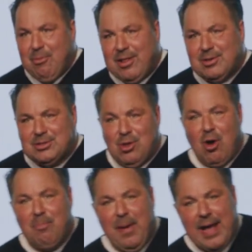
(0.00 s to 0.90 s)
wear those
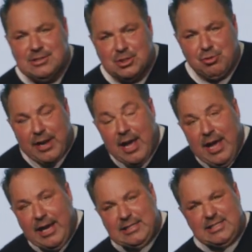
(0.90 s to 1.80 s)
long pants to try to
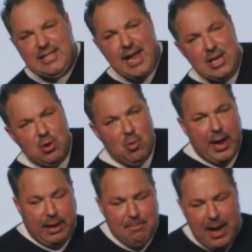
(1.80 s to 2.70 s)

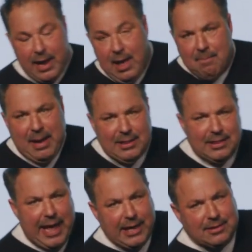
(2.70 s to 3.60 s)
extenuate my, my
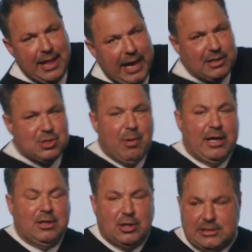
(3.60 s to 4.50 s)
leg length so I
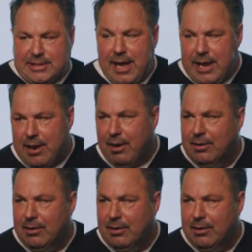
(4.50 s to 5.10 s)
look skinnier.